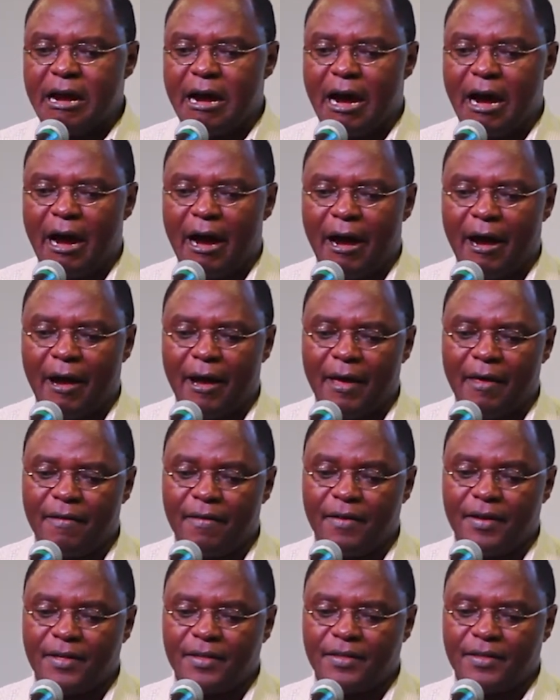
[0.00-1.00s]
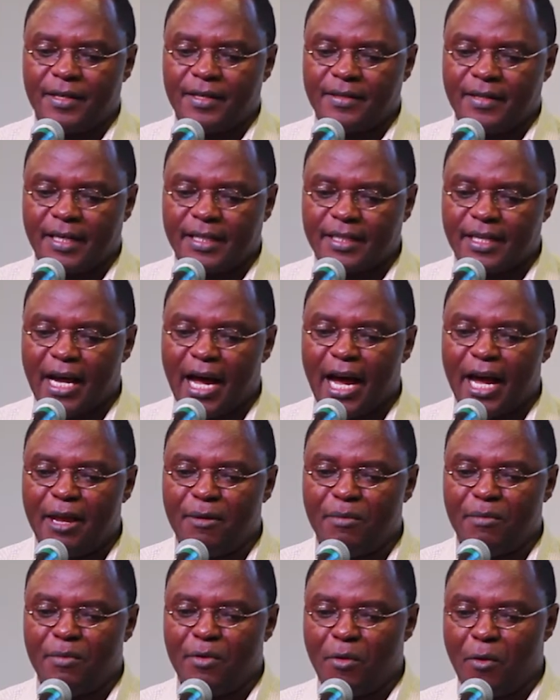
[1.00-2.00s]
Uh, this is a
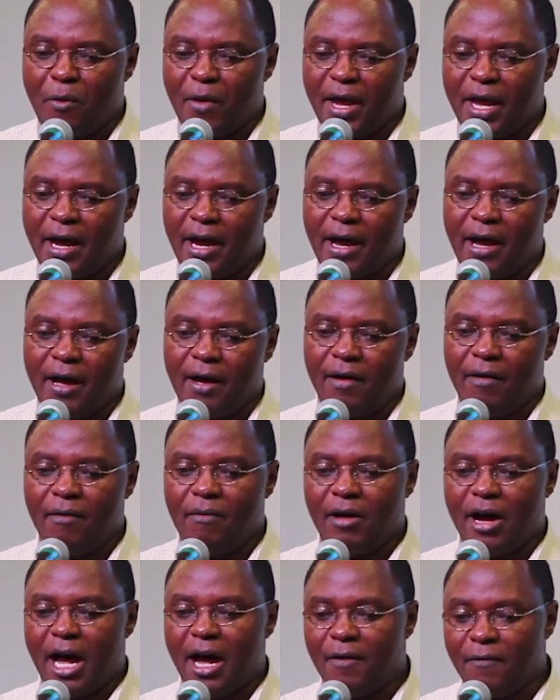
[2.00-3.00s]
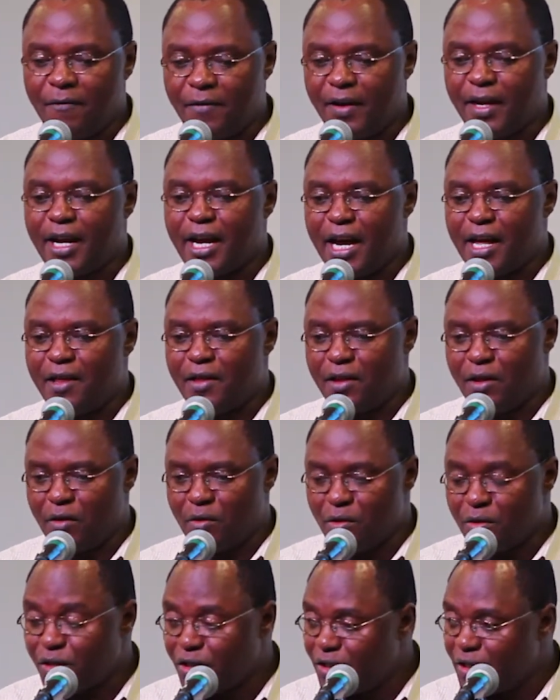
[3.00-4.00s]
time where African
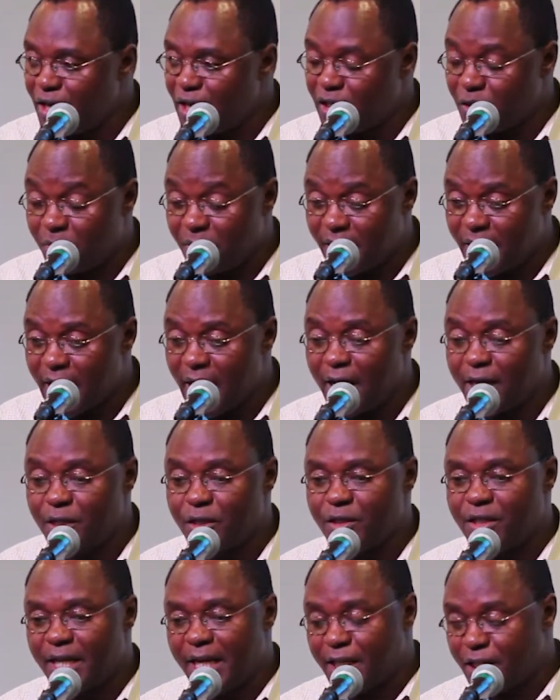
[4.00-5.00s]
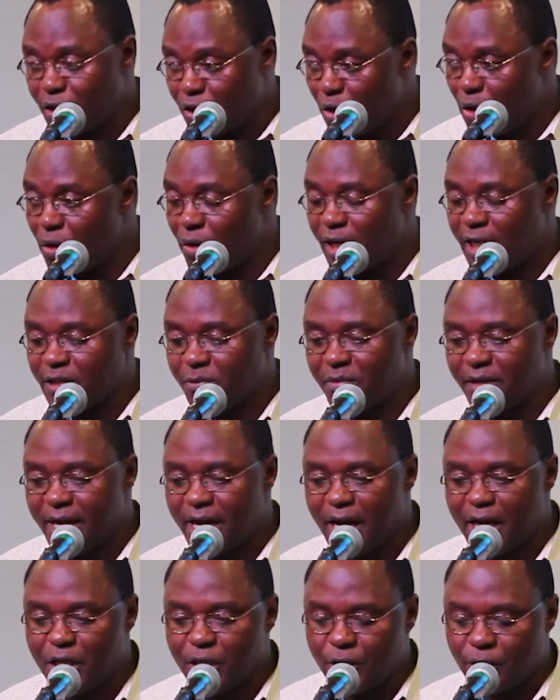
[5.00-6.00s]
theologians began and scholars
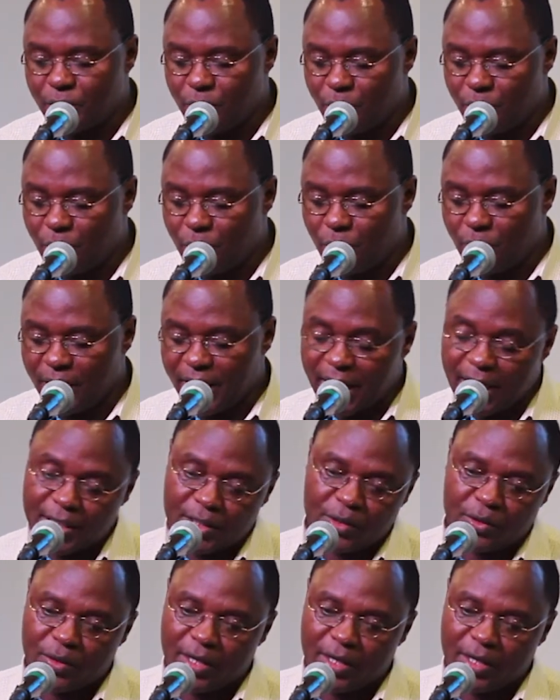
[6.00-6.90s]
began to get